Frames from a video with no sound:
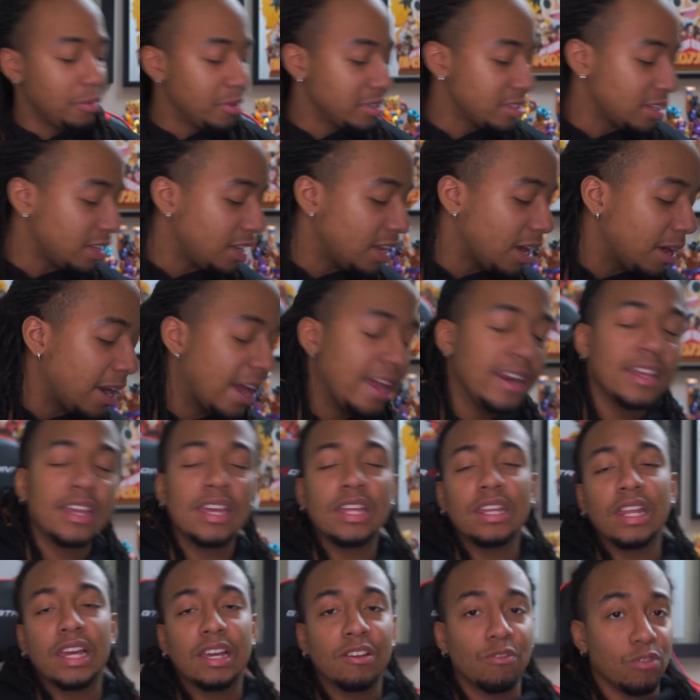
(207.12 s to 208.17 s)
It wasn't, I didn't
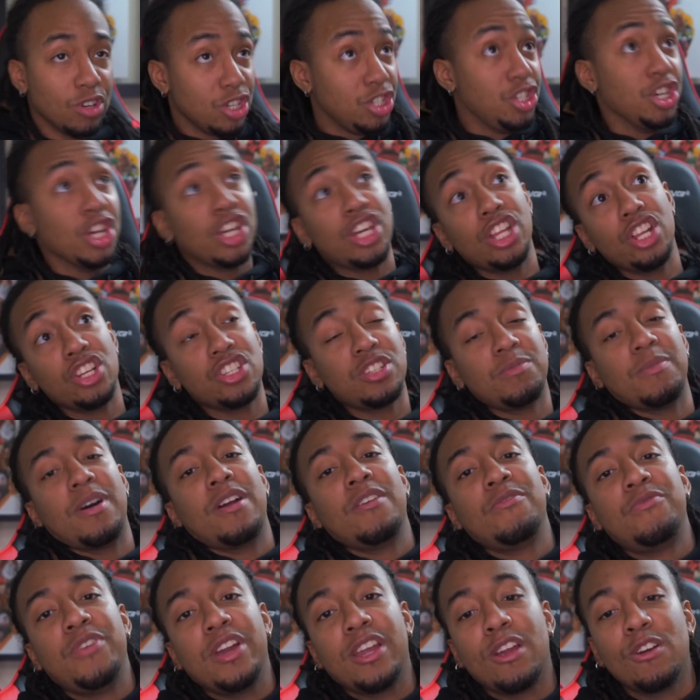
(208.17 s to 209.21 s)
get like a ridiculous
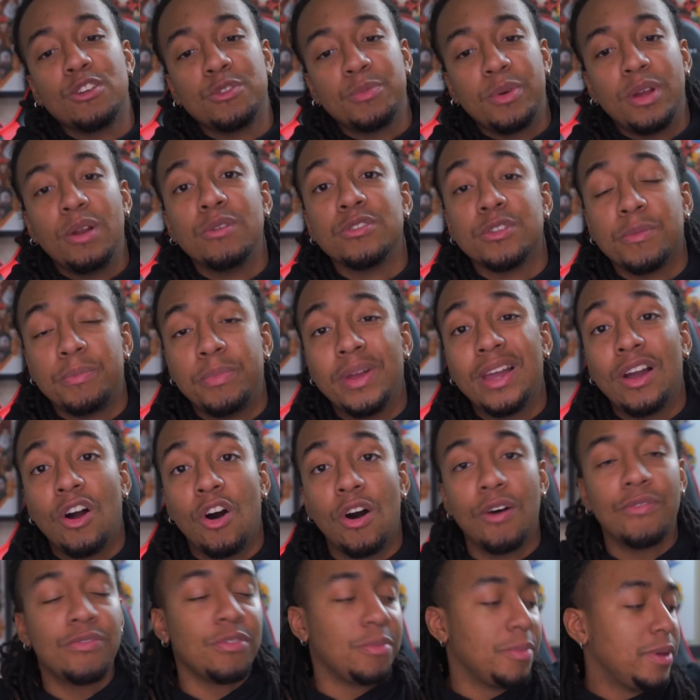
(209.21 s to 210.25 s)
amount of figures, but it was a big
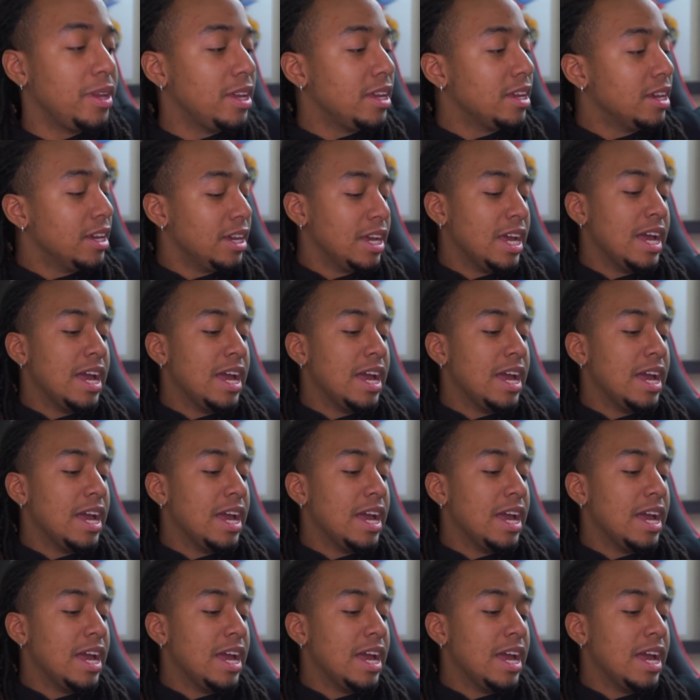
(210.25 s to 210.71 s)
haul for me.